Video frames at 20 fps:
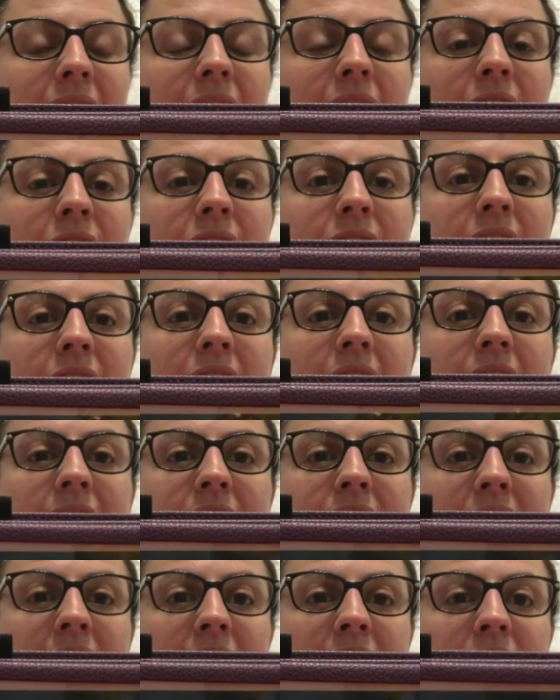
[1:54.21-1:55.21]
there's the
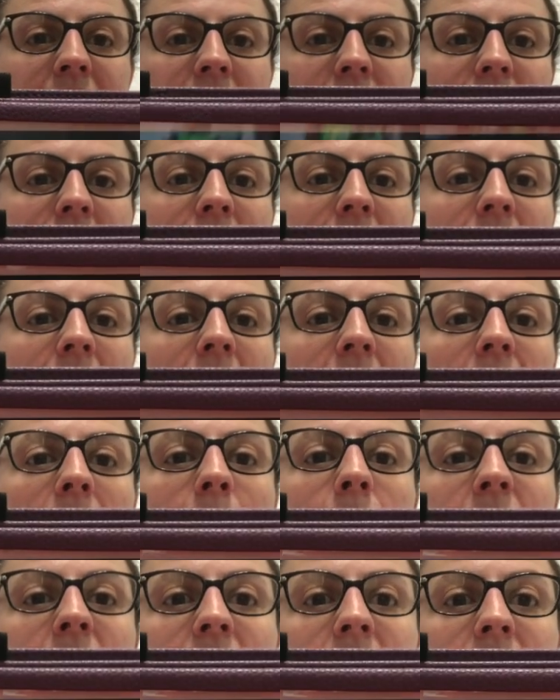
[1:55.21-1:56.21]
antenna. How
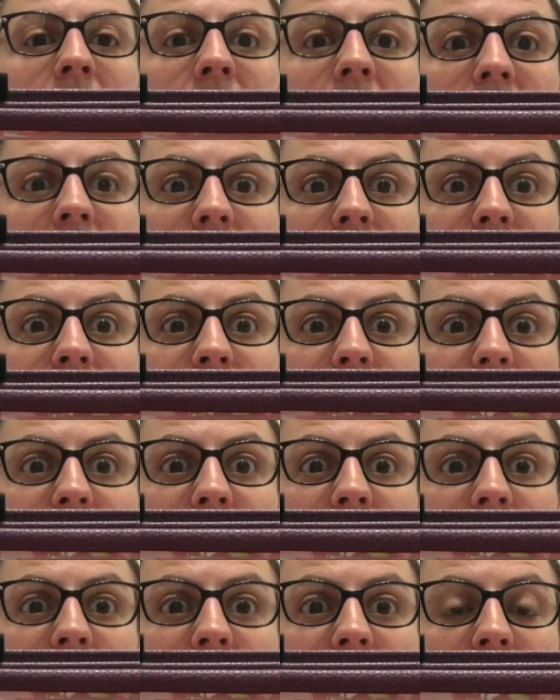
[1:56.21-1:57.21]
many antennas are
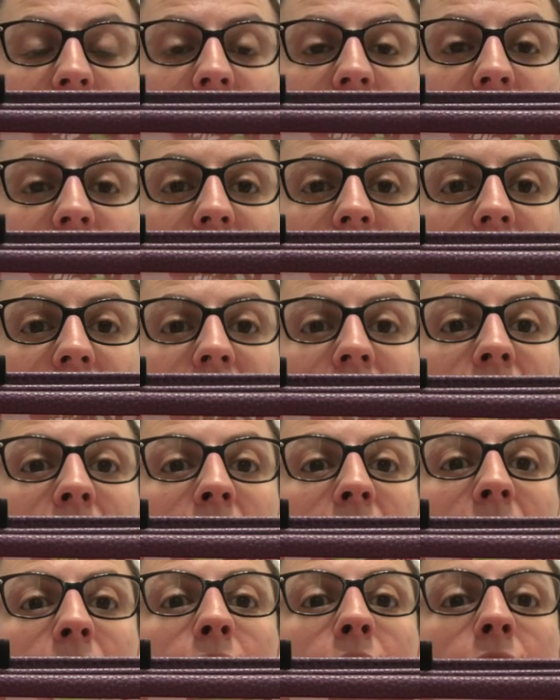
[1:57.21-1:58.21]
there?
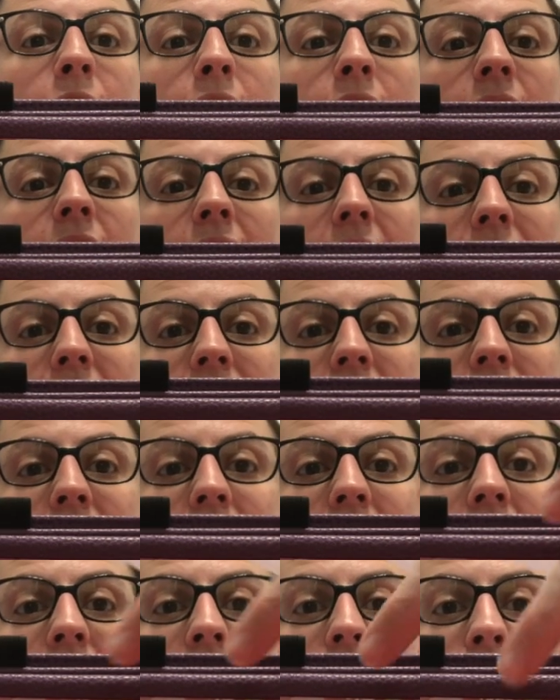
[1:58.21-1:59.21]
Good, I
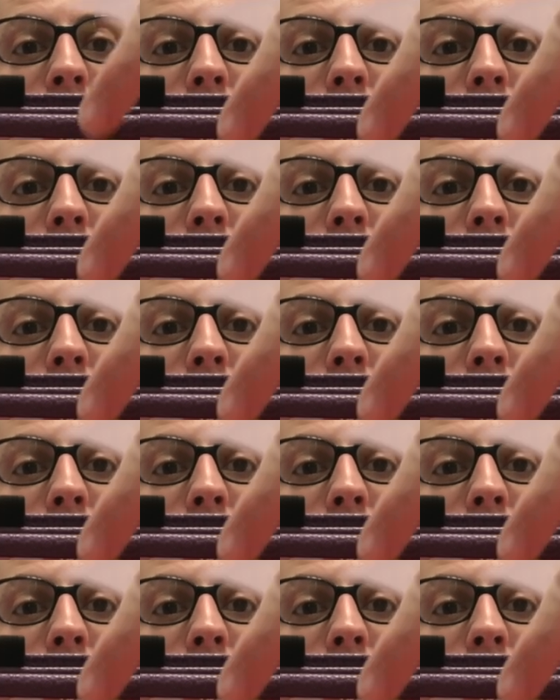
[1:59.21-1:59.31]
see